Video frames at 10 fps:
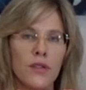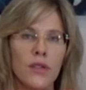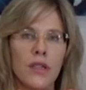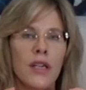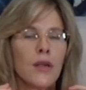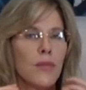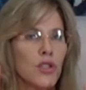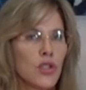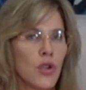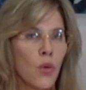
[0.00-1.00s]
to it,
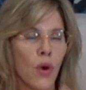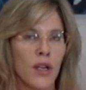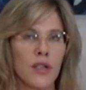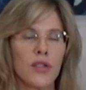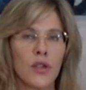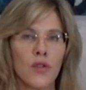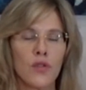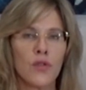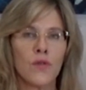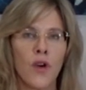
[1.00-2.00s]
but you don't want it to go
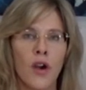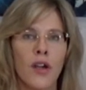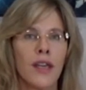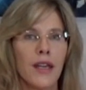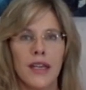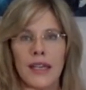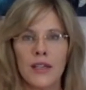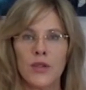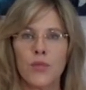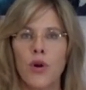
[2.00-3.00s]
too far
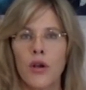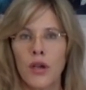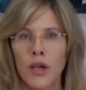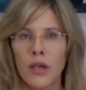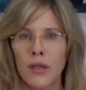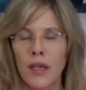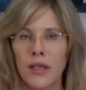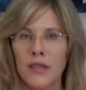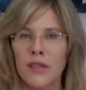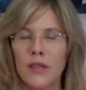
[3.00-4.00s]
and
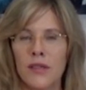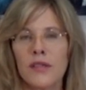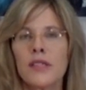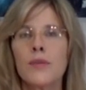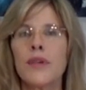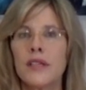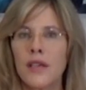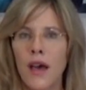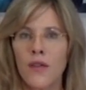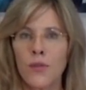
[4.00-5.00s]
seep
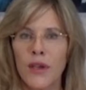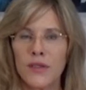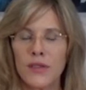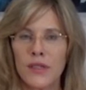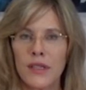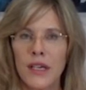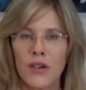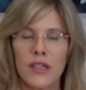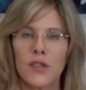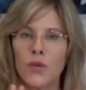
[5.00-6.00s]
into other muscles in the
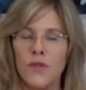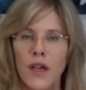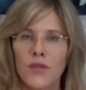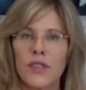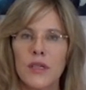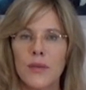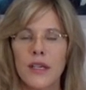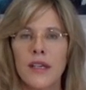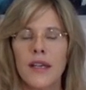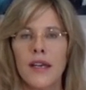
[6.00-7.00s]
area. So we found
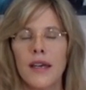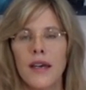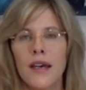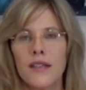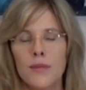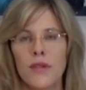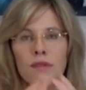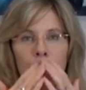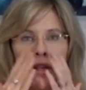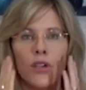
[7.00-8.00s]
Xeomin to be
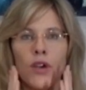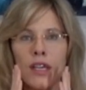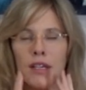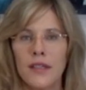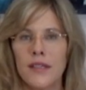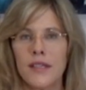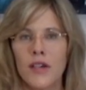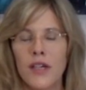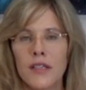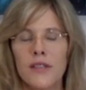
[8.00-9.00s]
very great in this
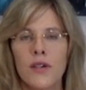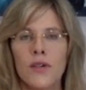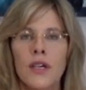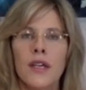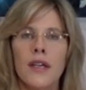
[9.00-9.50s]
area. So